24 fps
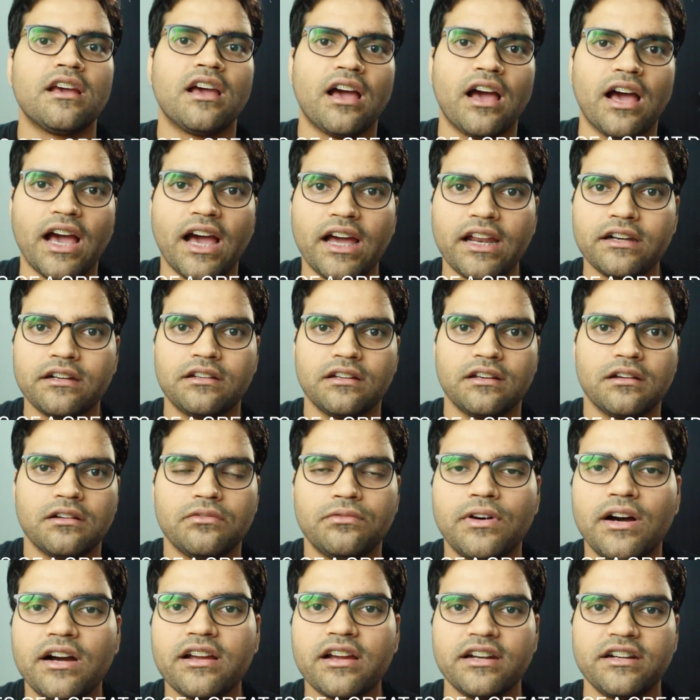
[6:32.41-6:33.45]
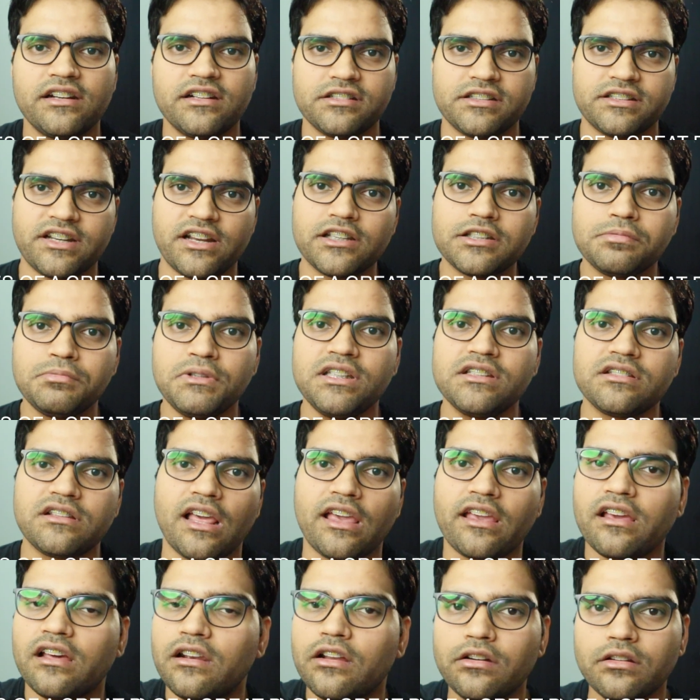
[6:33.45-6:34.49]
And work under stress means
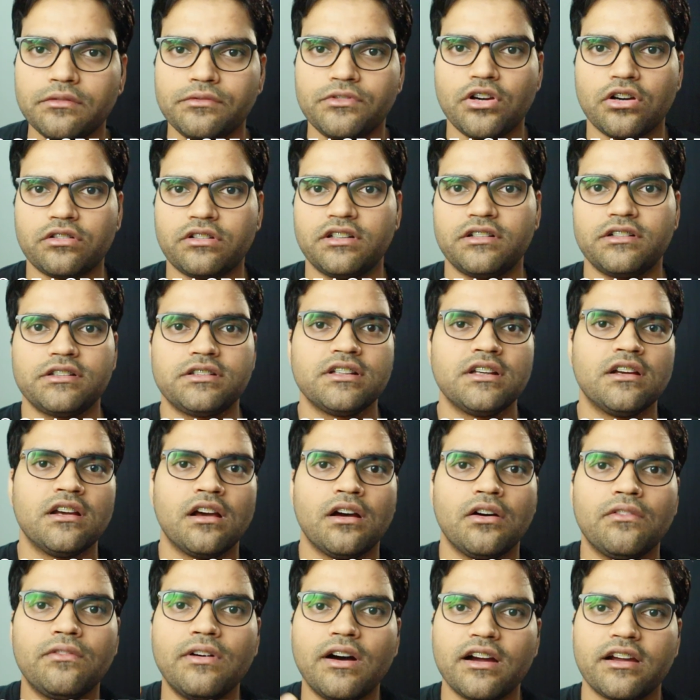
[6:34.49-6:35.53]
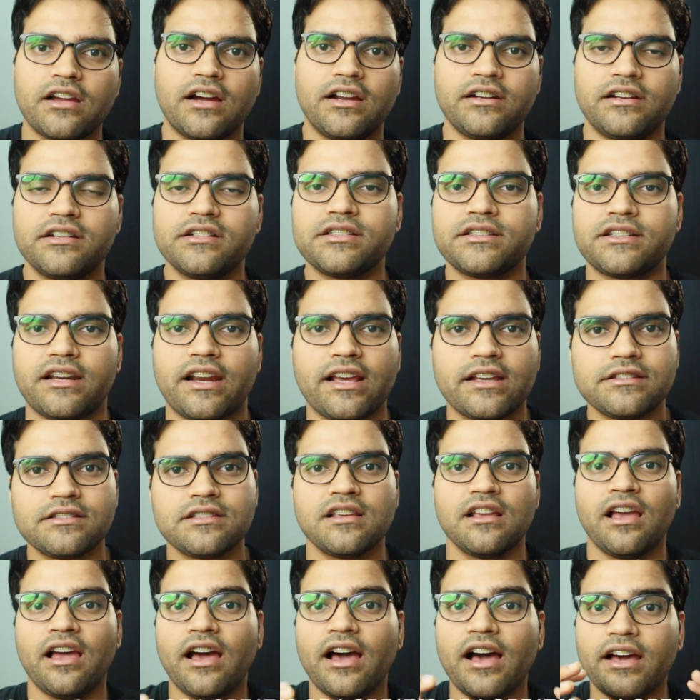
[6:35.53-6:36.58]
like a lot of doctors work under stress,
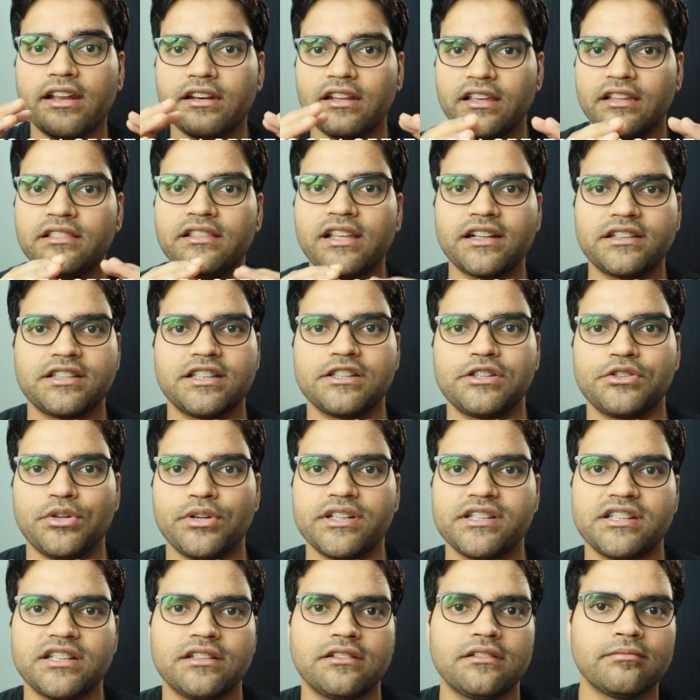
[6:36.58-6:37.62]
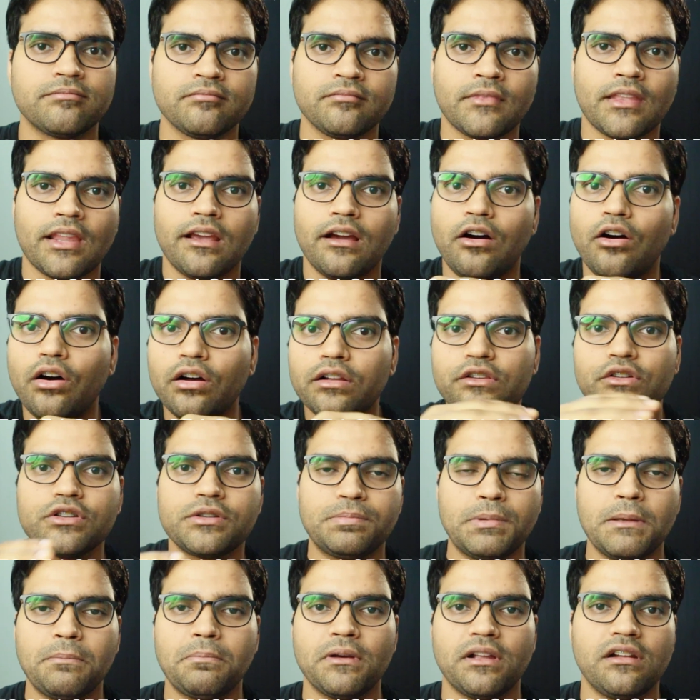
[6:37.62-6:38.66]
and in that situation, all those
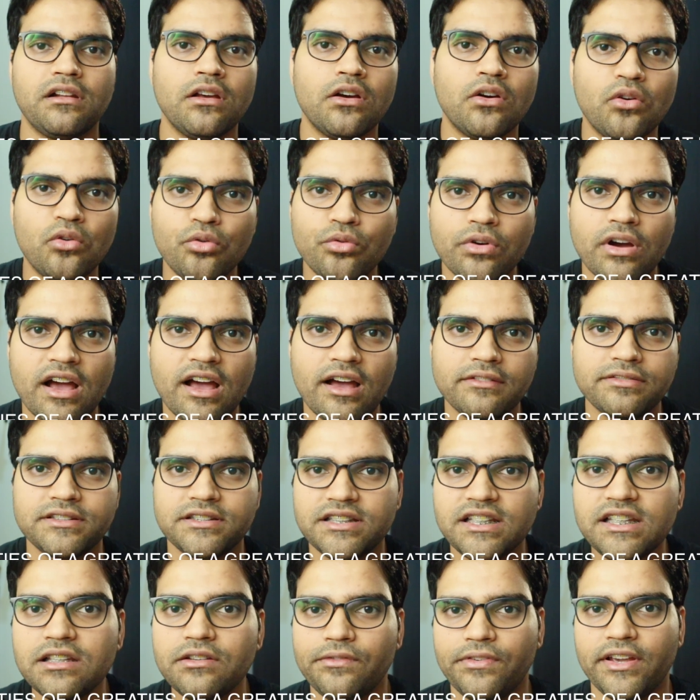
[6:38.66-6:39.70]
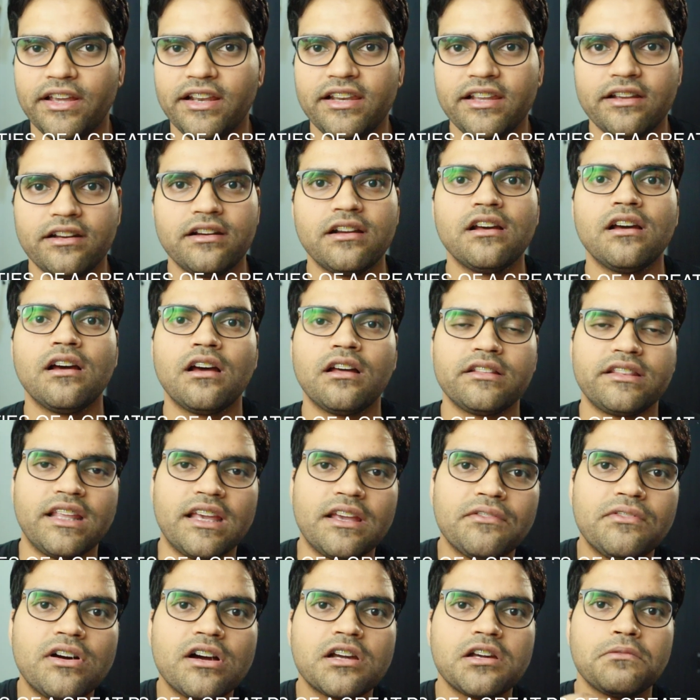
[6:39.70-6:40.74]
people who have seen failure,
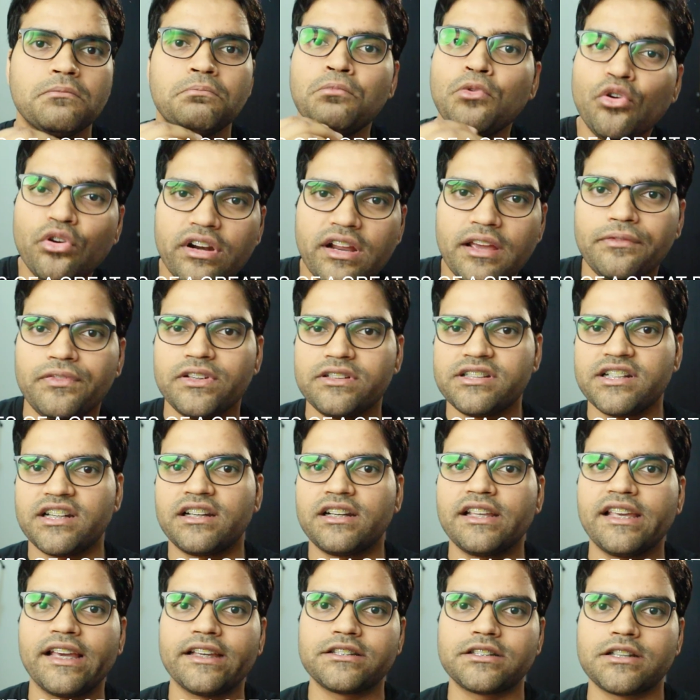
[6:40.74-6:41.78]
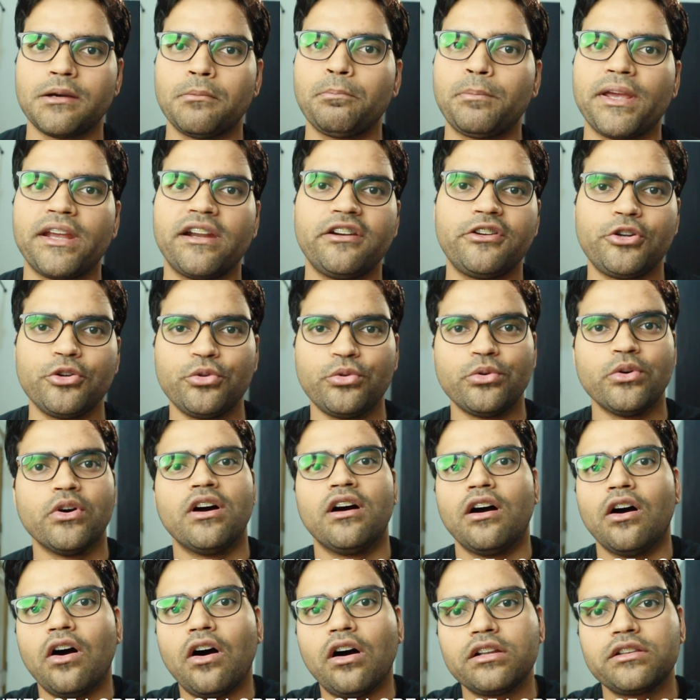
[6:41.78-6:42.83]
they work more efficiently as compared to
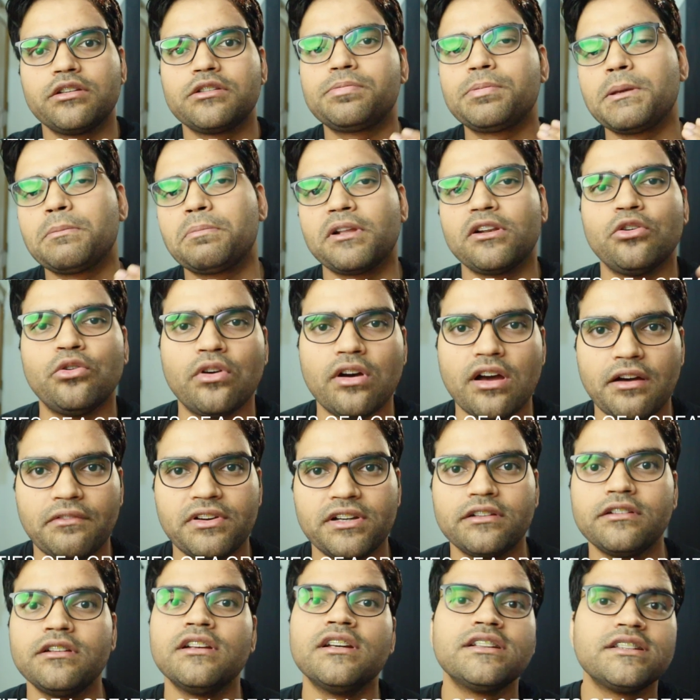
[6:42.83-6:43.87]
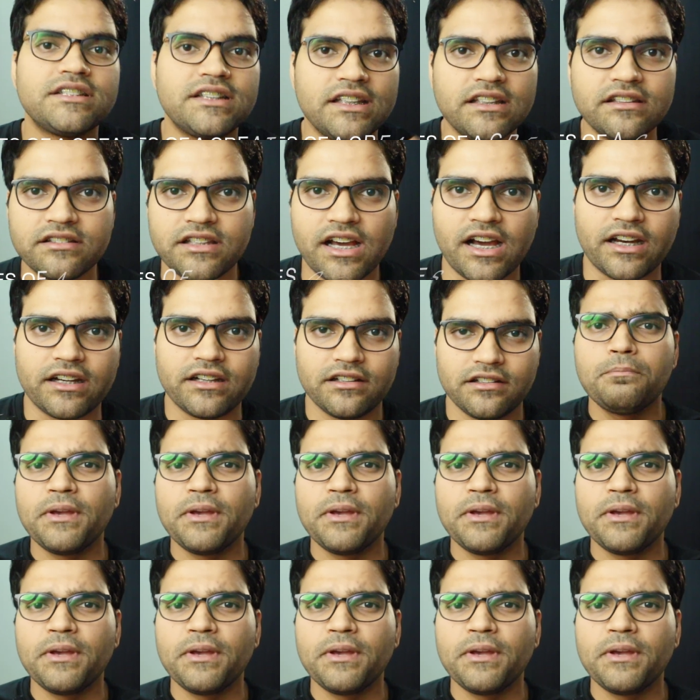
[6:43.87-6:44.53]
all those people who haven't seen that.